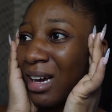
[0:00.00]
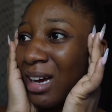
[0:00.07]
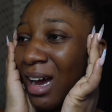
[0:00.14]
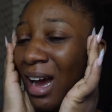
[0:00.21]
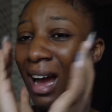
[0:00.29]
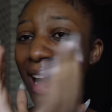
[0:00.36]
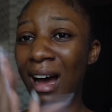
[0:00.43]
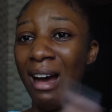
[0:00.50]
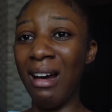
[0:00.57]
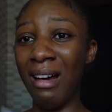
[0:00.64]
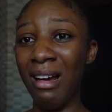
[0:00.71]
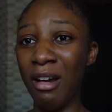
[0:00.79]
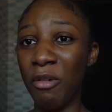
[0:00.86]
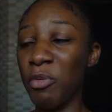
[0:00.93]
ha. Huh.
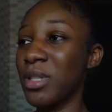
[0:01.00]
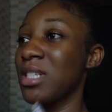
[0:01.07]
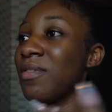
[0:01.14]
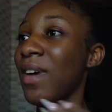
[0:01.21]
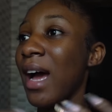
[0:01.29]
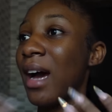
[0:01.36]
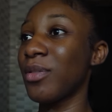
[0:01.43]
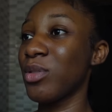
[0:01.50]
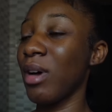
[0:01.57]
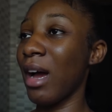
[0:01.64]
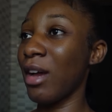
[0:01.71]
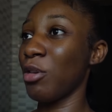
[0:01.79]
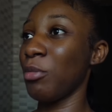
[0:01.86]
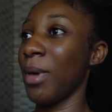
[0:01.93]
What if I have to
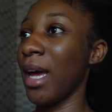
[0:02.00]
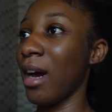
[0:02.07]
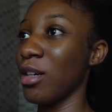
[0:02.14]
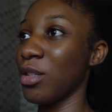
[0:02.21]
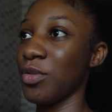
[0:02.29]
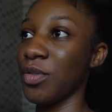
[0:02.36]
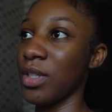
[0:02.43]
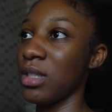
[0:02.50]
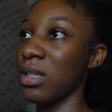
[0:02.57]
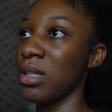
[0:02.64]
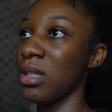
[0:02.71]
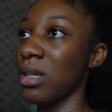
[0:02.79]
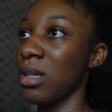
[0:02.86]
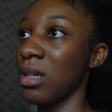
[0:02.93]
iron my outfit?
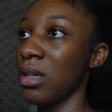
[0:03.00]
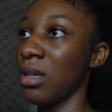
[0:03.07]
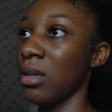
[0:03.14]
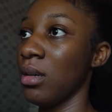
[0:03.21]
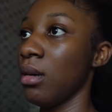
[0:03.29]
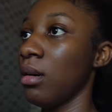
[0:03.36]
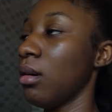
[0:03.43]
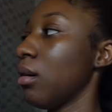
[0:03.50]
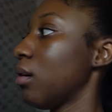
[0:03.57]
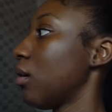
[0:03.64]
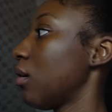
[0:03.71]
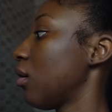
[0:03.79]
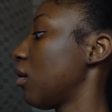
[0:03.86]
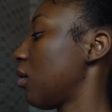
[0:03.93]

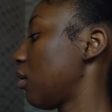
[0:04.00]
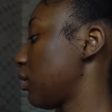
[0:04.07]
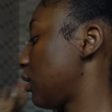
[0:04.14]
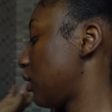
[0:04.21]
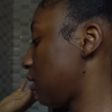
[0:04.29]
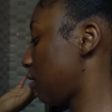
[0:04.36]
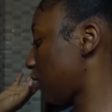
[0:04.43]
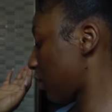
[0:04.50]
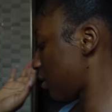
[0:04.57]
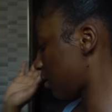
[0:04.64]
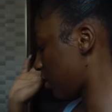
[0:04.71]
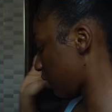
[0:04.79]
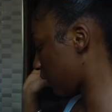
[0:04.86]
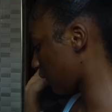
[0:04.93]
Oh, Jesus,
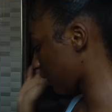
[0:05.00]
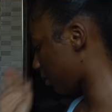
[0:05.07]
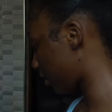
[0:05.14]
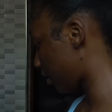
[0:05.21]
Jesus,